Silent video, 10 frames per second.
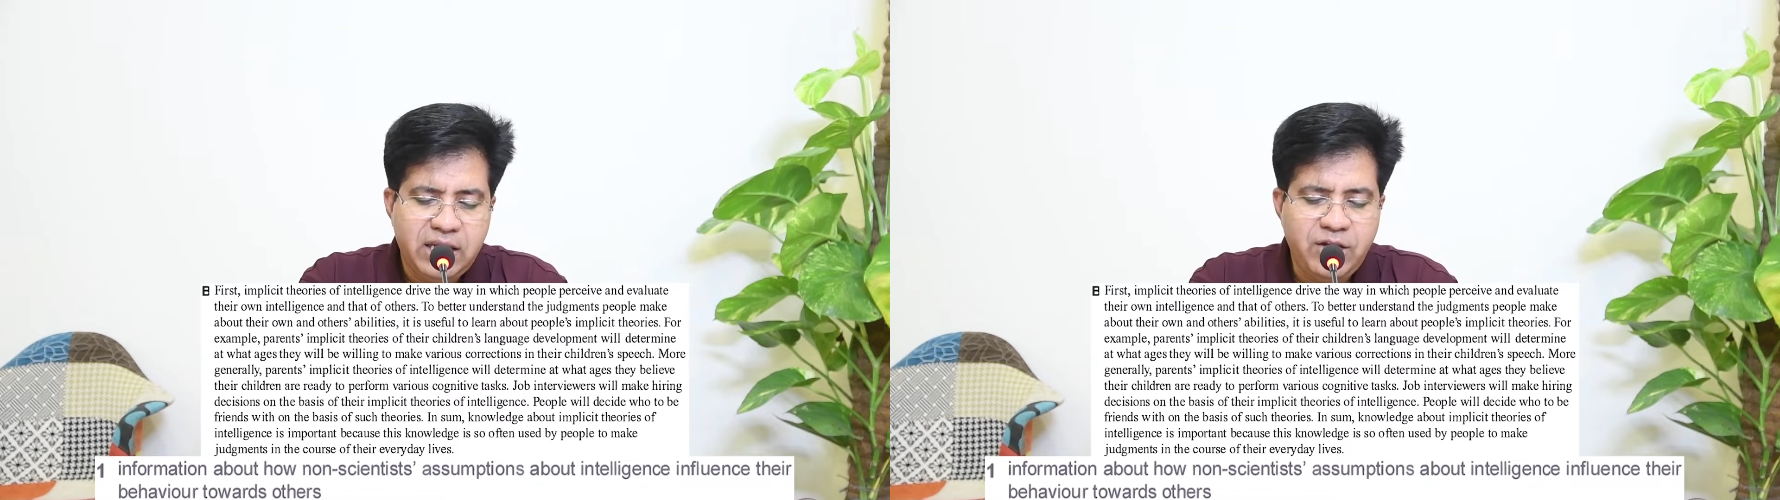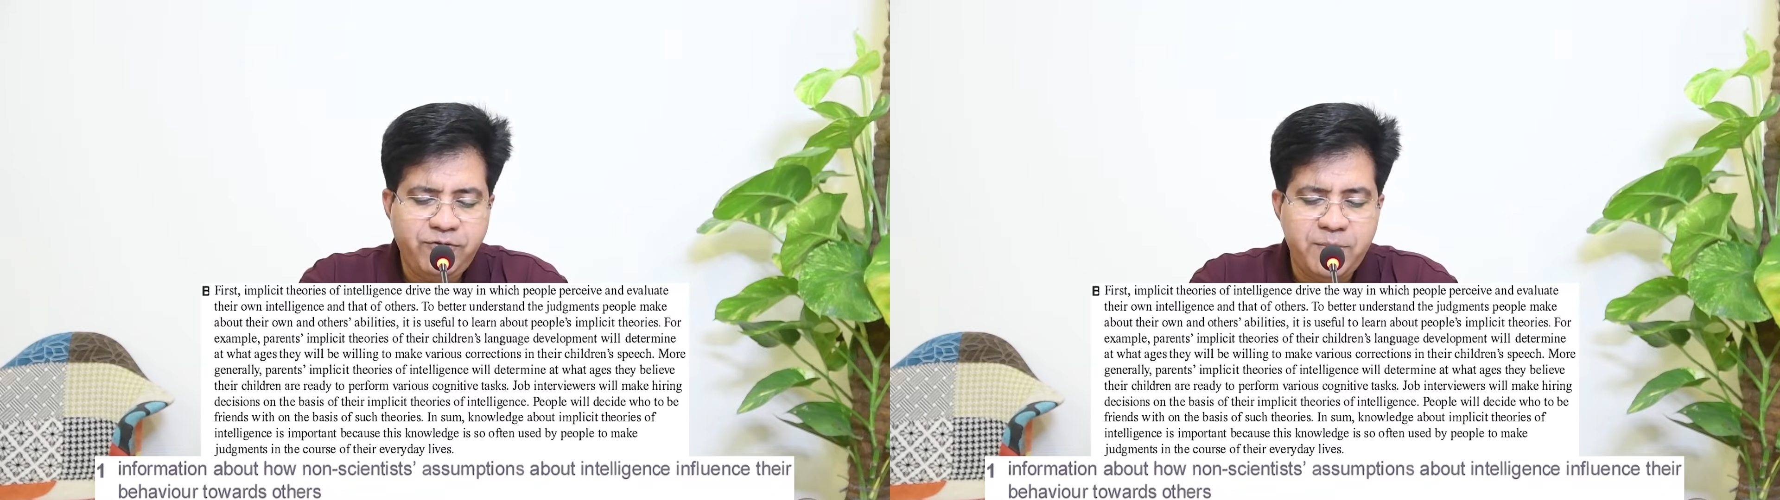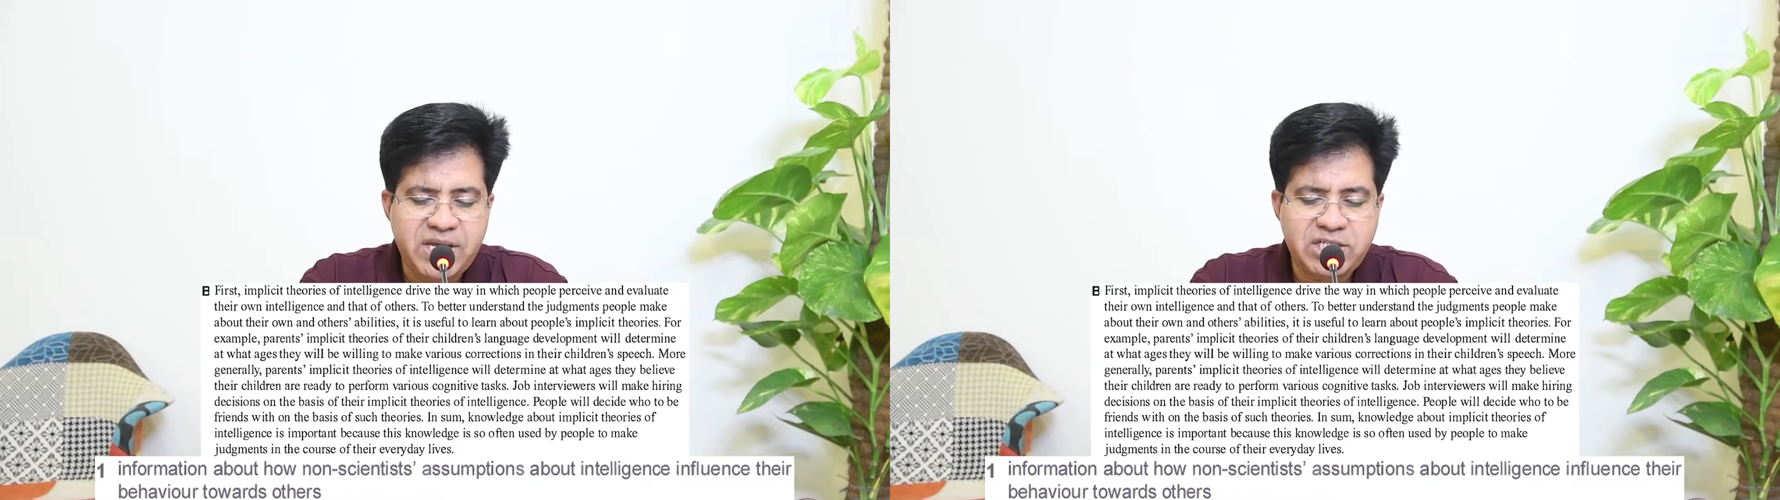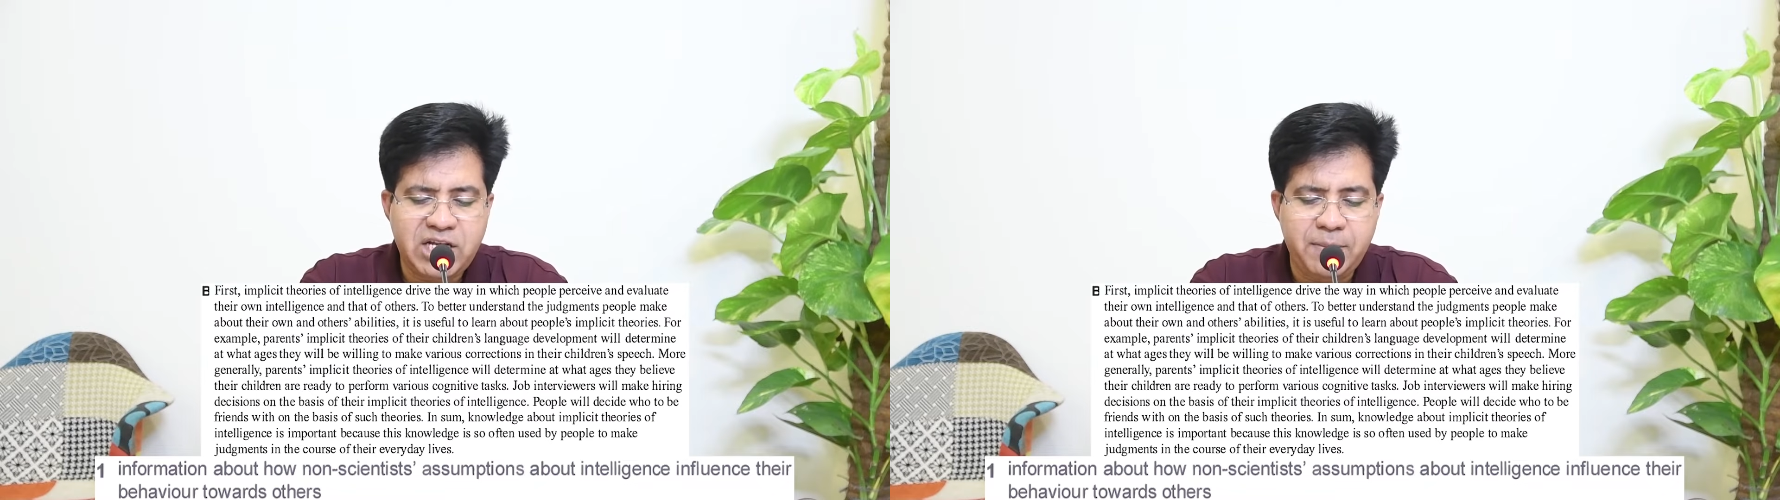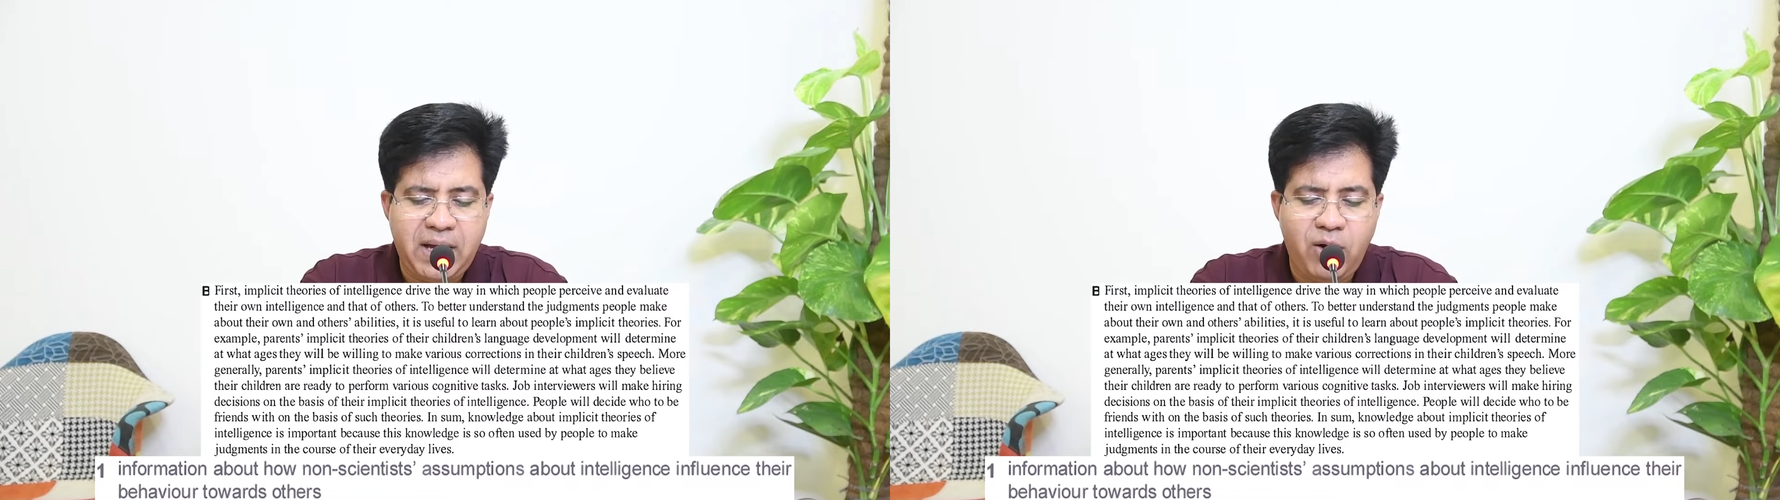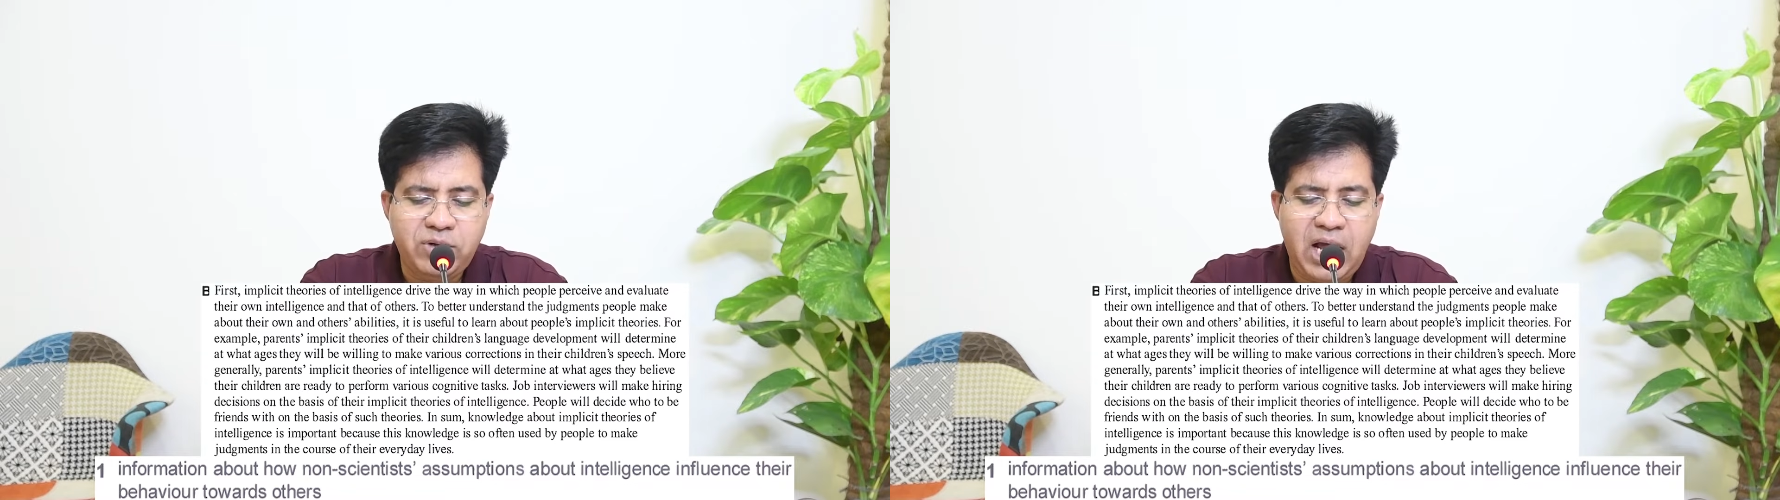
Information about